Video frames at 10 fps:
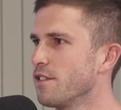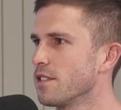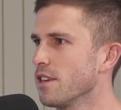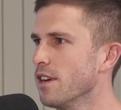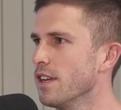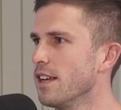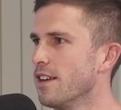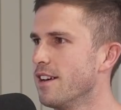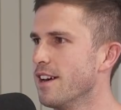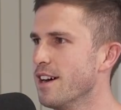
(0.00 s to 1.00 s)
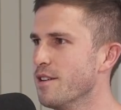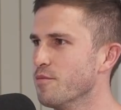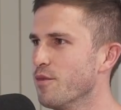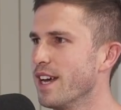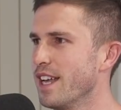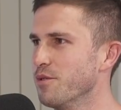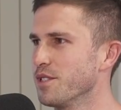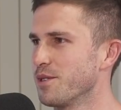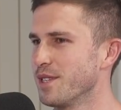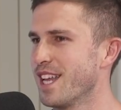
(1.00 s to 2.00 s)
So my head
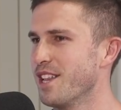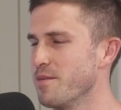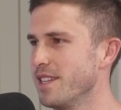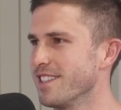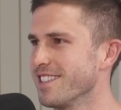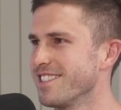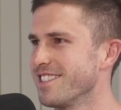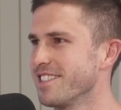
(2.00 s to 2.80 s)
was sort of telling me to